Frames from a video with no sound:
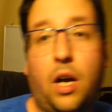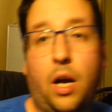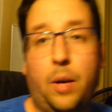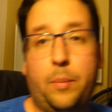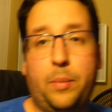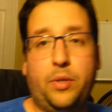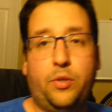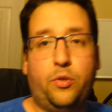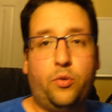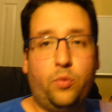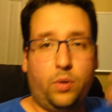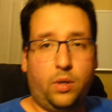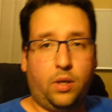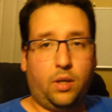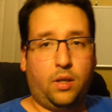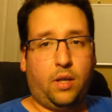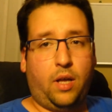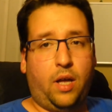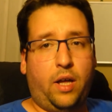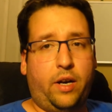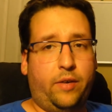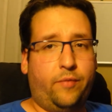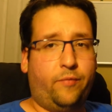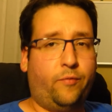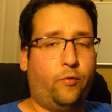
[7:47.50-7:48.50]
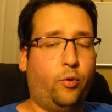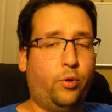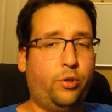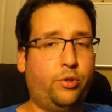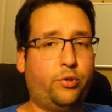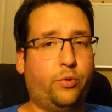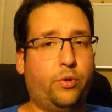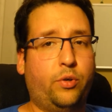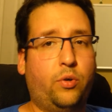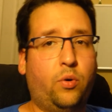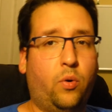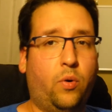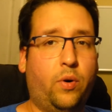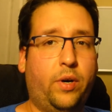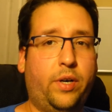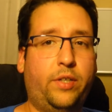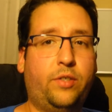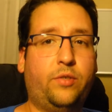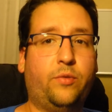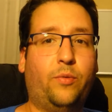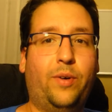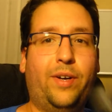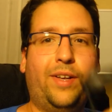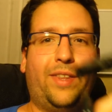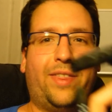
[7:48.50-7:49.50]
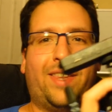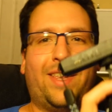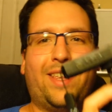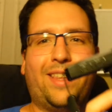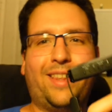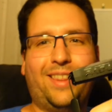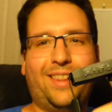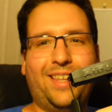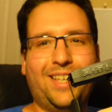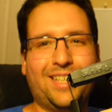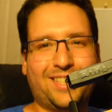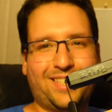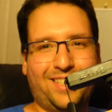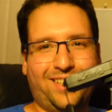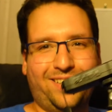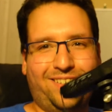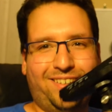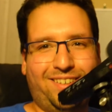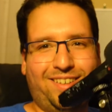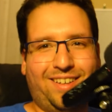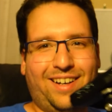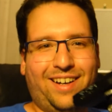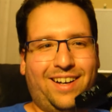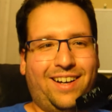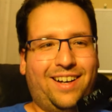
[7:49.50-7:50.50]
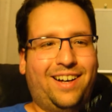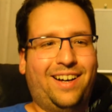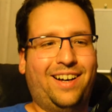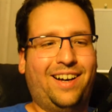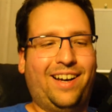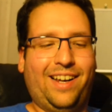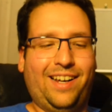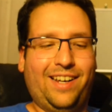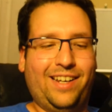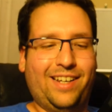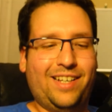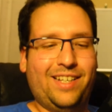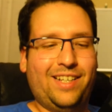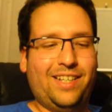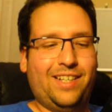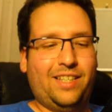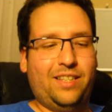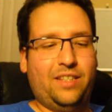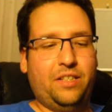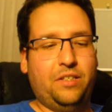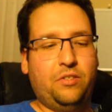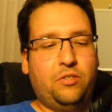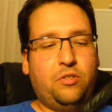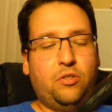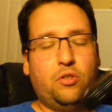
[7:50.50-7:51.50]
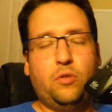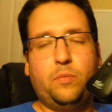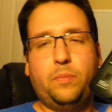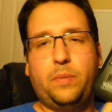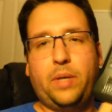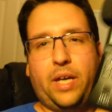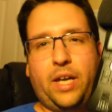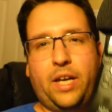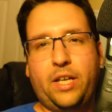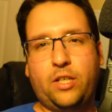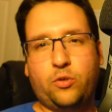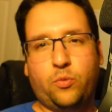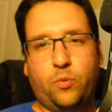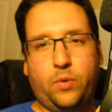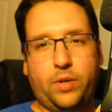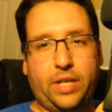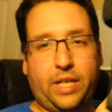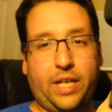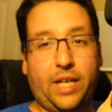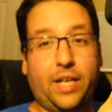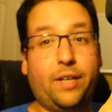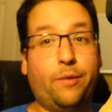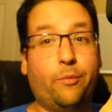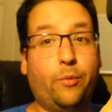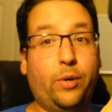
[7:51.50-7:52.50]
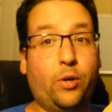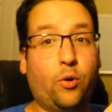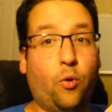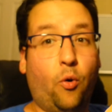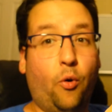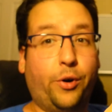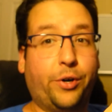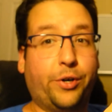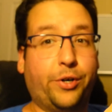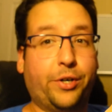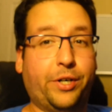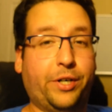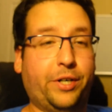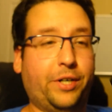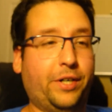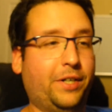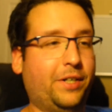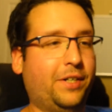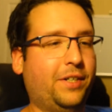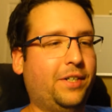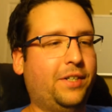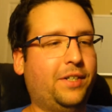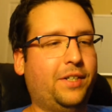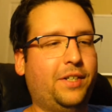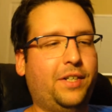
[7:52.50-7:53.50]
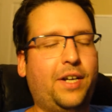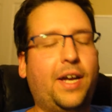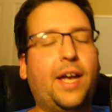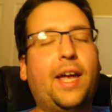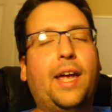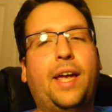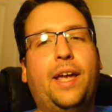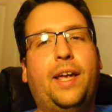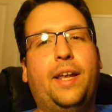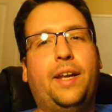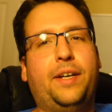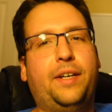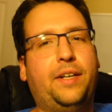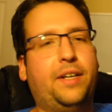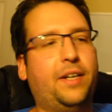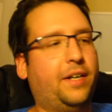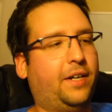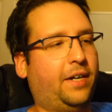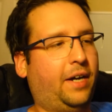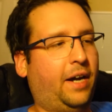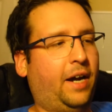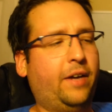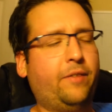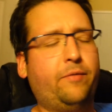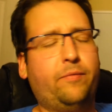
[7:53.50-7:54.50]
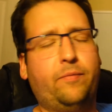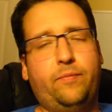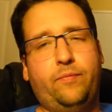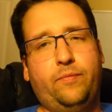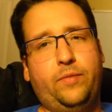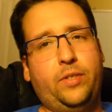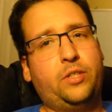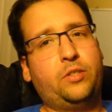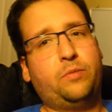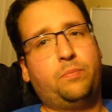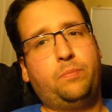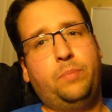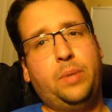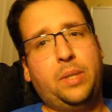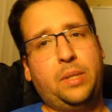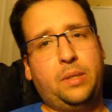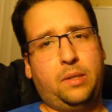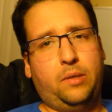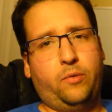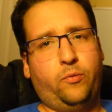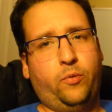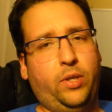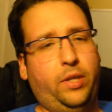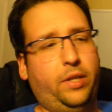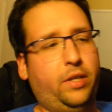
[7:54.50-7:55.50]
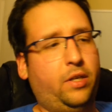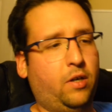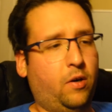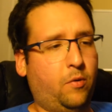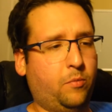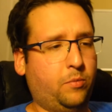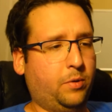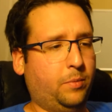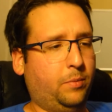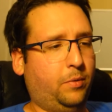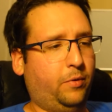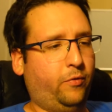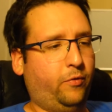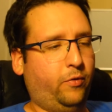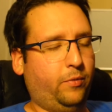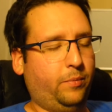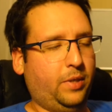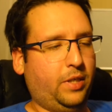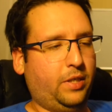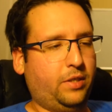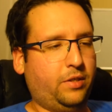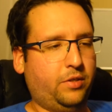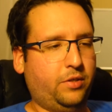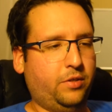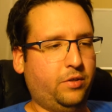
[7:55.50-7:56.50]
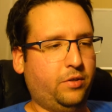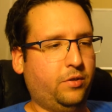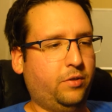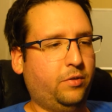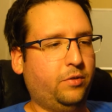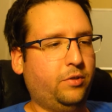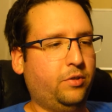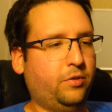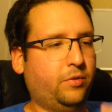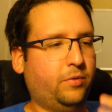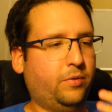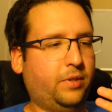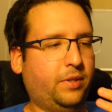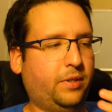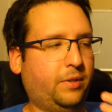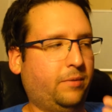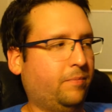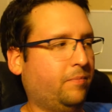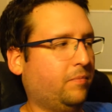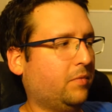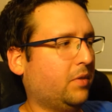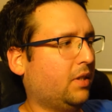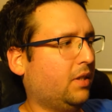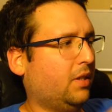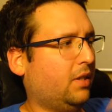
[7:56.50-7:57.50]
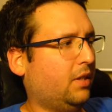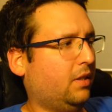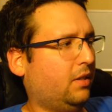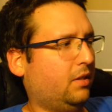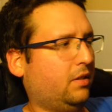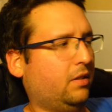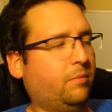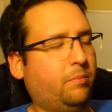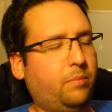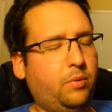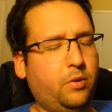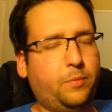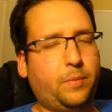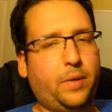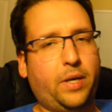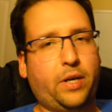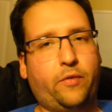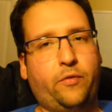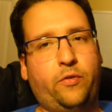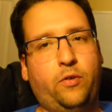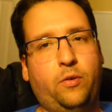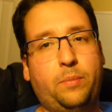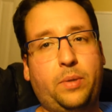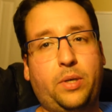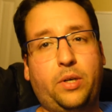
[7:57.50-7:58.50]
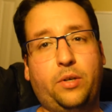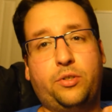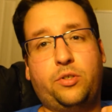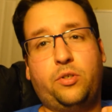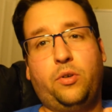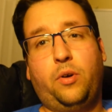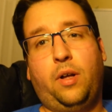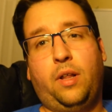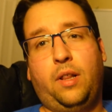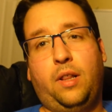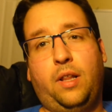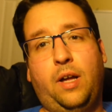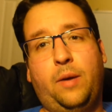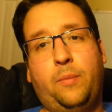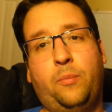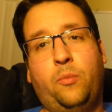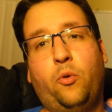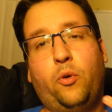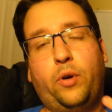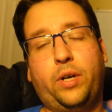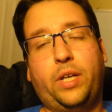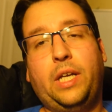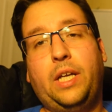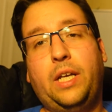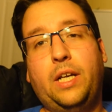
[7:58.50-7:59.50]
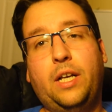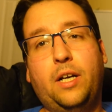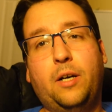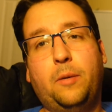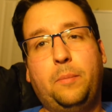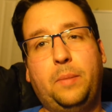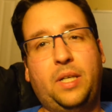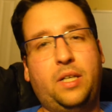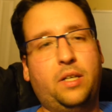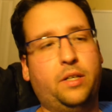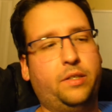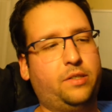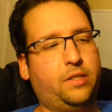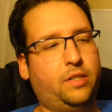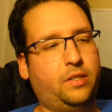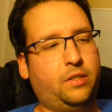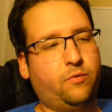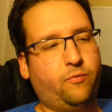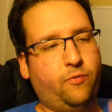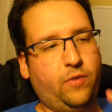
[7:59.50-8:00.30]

I've been doing a lot of voice recordings with this little guy, the Zoom H1 Handy Recorder. And it's been really comfortable for me too, doing the Blue microphone, but also a lot more here because it's